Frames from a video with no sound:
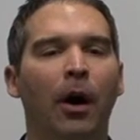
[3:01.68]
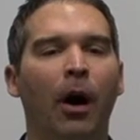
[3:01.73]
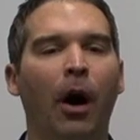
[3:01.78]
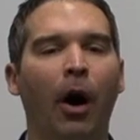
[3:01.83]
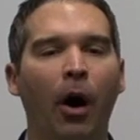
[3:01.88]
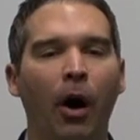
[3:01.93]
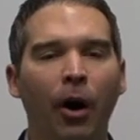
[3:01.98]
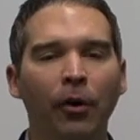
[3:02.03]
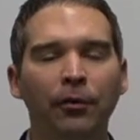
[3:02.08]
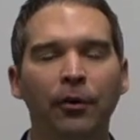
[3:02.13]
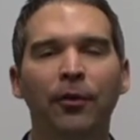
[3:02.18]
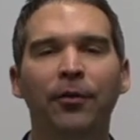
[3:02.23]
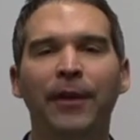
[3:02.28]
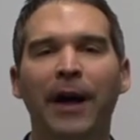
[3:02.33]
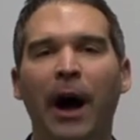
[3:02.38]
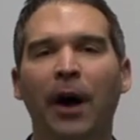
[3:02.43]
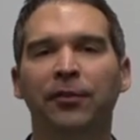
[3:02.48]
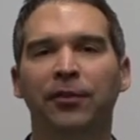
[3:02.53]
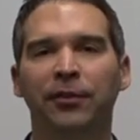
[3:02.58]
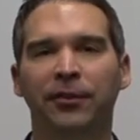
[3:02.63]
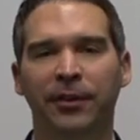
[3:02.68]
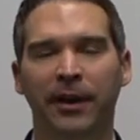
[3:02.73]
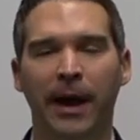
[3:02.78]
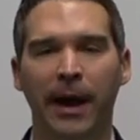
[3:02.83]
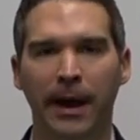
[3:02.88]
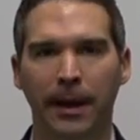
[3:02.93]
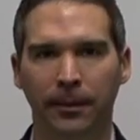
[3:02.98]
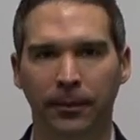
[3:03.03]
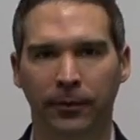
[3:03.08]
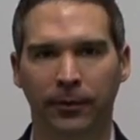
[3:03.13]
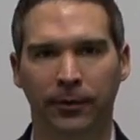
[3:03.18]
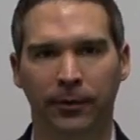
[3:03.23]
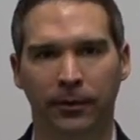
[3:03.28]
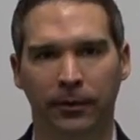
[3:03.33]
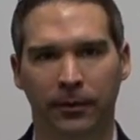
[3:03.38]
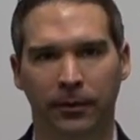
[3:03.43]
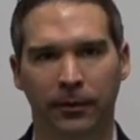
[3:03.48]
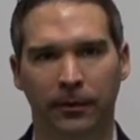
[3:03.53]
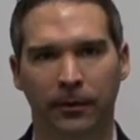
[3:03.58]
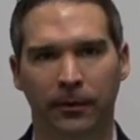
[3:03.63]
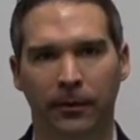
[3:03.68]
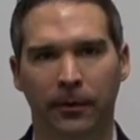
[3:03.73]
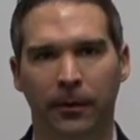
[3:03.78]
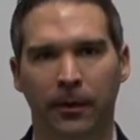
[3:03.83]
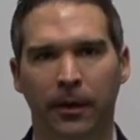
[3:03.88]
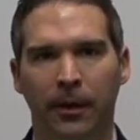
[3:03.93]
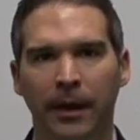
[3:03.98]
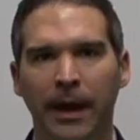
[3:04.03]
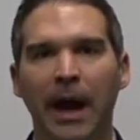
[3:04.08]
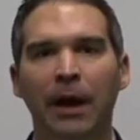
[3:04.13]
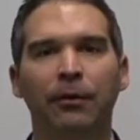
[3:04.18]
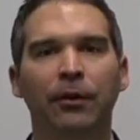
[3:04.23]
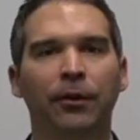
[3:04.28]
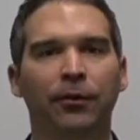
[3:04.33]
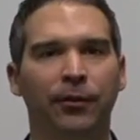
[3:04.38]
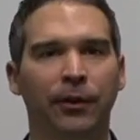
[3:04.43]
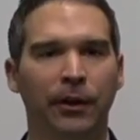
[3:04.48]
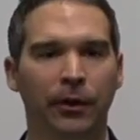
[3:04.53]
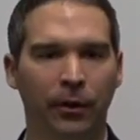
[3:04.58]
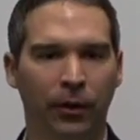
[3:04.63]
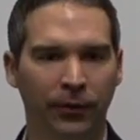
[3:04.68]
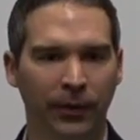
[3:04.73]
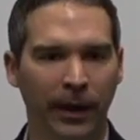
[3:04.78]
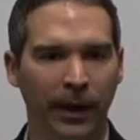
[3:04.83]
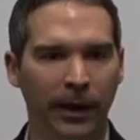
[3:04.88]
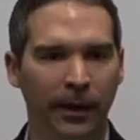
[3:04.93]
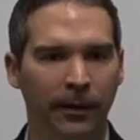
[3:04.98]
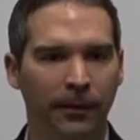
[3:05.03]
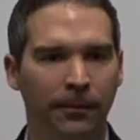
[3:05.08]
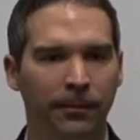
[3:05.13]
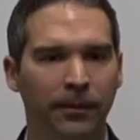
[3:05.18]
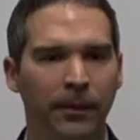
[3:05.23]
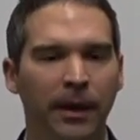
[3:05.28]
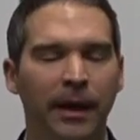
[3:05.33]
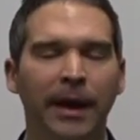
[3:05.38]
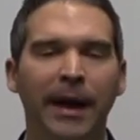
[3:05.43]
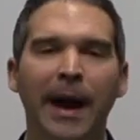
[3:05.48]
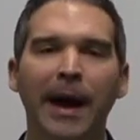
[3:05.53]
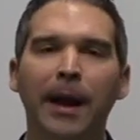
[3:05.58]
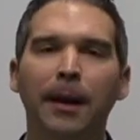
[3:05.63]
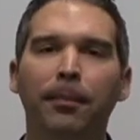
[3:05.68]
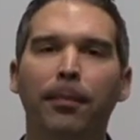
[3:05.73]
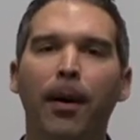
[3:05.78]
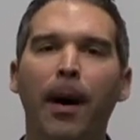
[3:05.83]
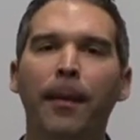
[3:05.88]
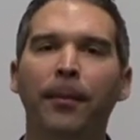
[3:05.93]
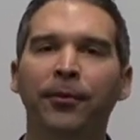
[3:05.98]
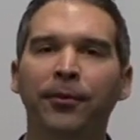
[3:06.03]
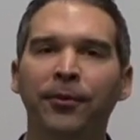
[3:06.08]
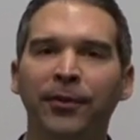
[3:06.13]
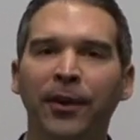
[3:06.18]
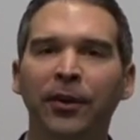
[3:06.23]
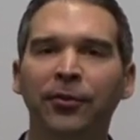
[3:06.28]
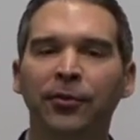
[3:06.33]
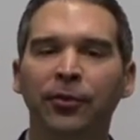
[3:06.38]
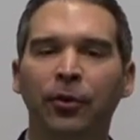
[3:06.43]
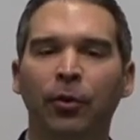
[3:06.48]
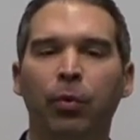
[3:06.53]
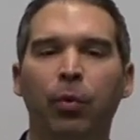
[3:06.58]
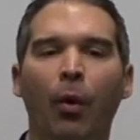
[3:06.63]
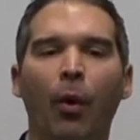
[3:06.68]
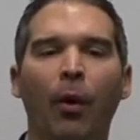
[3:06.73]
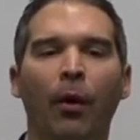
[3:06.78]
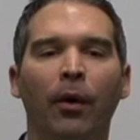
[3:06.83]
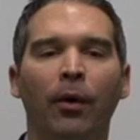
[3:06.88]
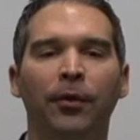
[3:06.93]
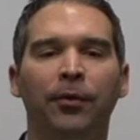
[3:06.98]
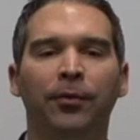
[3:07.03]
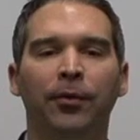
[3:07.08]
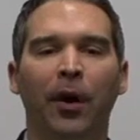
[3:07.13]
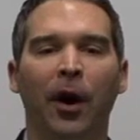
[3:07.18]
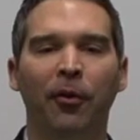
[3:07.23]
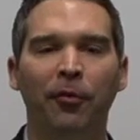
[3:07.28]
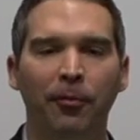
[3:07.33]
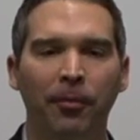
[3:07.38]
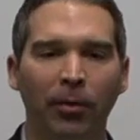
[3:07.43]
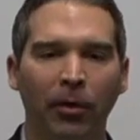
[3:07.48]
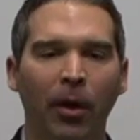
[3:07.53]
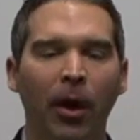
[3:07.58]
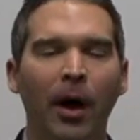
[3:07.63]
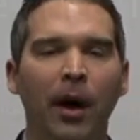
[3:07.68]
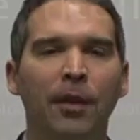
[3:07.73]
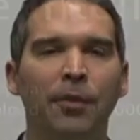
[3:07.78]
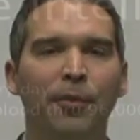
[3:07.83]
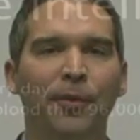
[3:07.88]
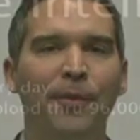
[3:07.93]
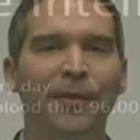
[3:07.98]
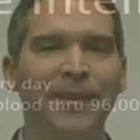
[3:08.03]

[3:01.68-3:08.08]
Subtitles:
100,000 times every single day. And it pumps 6 quarts of blood through